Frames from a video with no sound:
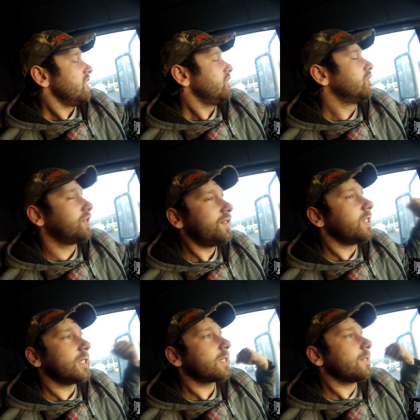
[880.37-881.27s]
You just
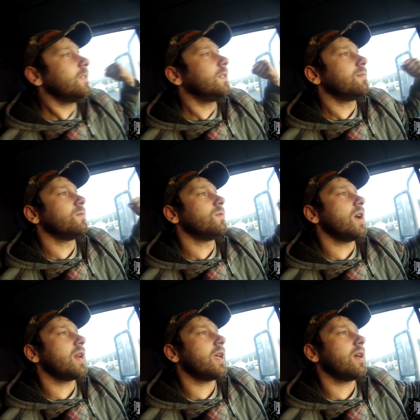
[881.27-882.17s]
feel like, I'm
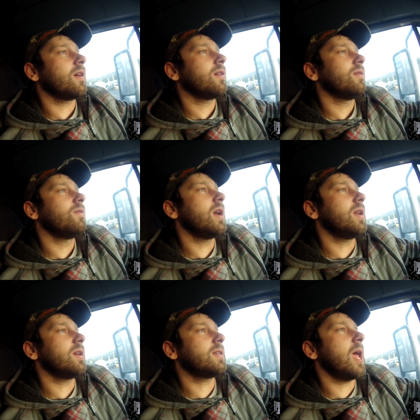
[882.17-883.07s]
ready
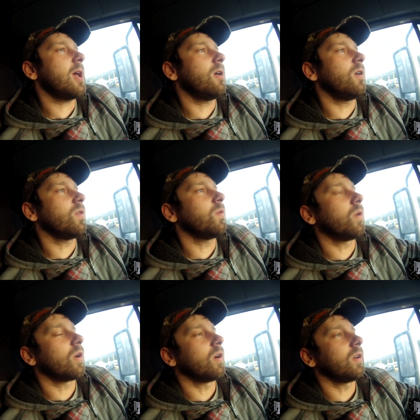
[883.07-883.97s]
to take on the
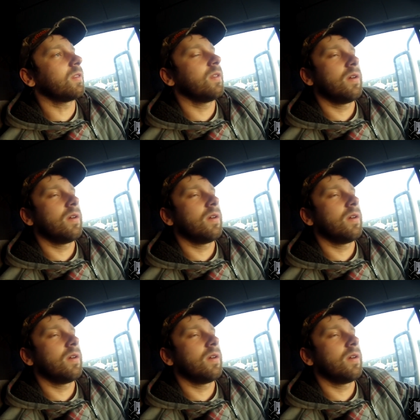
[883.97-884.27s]
world.